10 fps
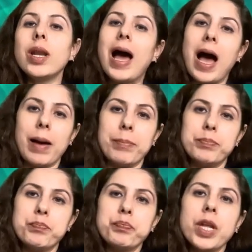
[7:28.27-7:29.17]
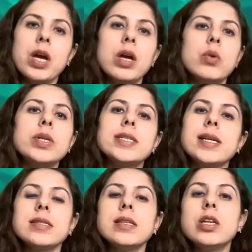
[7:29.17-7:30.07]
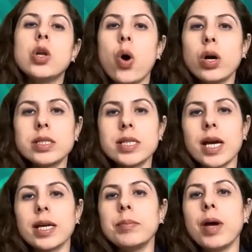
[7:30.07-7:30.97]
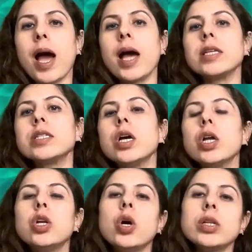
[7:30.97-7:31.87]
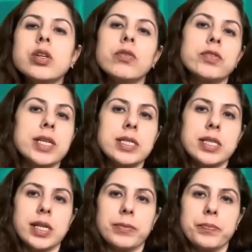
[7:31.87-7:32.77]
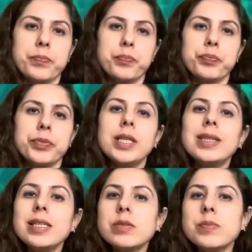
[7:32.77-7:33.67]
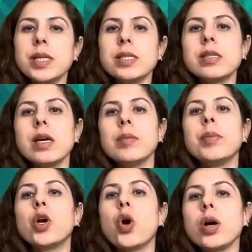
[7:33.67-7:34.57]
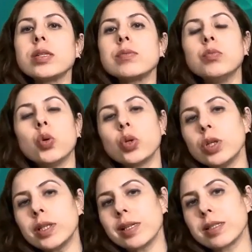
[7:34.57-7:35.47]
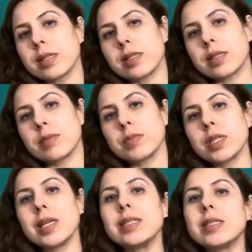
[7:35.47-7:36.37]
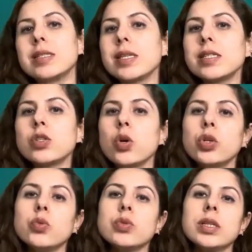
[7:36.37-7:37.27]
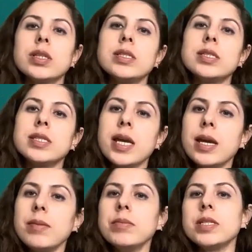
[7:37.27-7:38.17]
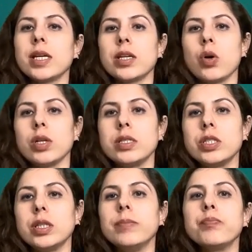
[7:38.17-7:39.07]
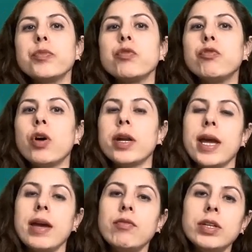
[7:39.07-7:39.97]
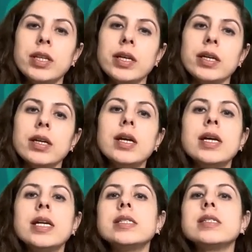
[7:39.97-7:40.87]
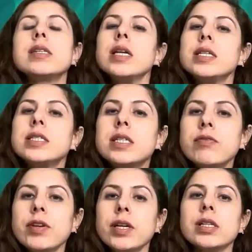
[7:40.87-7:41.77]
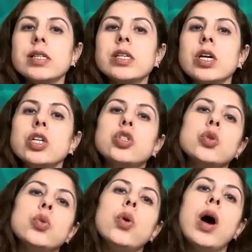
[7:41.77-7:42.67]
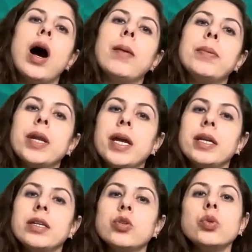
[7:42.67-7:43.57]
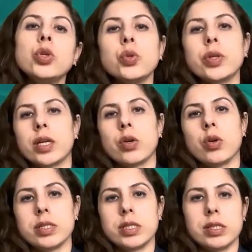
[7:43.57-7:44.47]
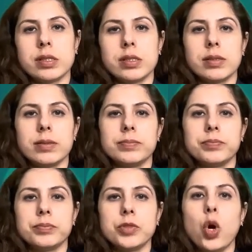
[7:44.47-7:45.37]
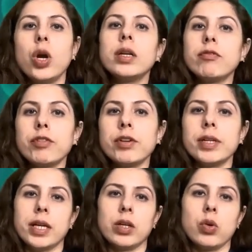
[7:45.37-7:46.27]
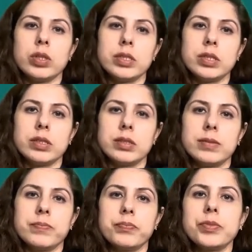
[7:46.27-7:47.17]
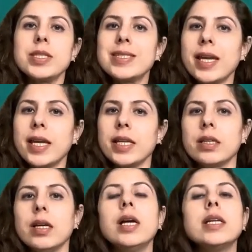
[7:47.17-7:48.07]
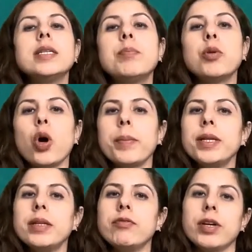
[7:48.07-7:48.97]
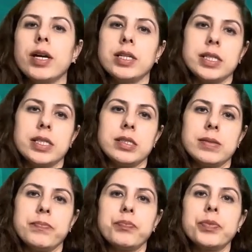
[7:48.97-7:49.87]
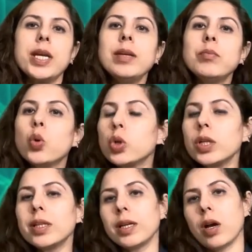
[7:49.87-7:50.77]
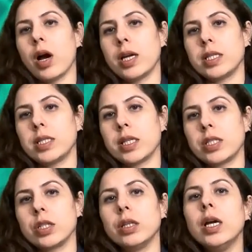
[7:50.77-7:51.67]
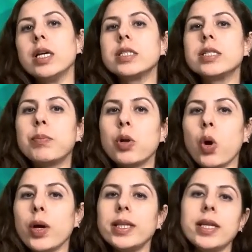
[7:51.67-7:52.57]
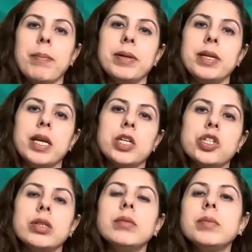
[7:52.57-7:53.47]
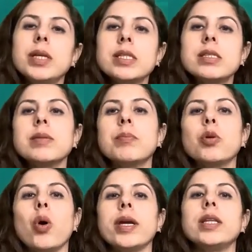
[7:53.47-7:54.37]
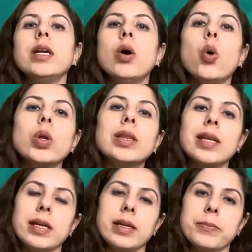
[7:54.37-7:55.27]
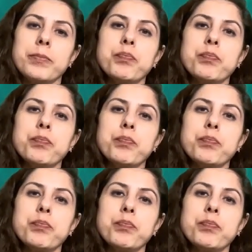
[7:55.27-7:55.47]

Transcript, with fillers: app, which takes a long time and lots of testing. This means because monolithic systems insist on using the same technology for everything, it is difficult to upgrade to new technologies or different technologies. Second, deployment difficulties. In monolithic architecture, deploying the application means deploying the whole thing,